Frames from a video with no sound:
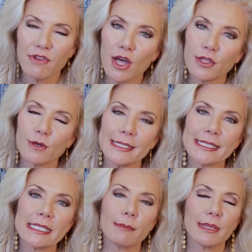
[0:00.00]
father,
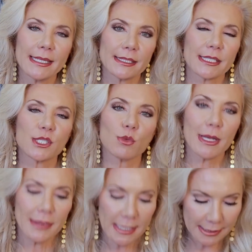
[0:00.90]
and siblings is
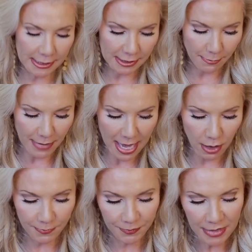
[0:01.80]
what this is
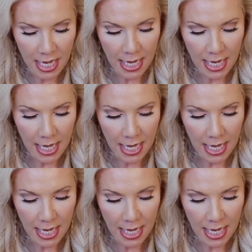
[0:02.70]
about.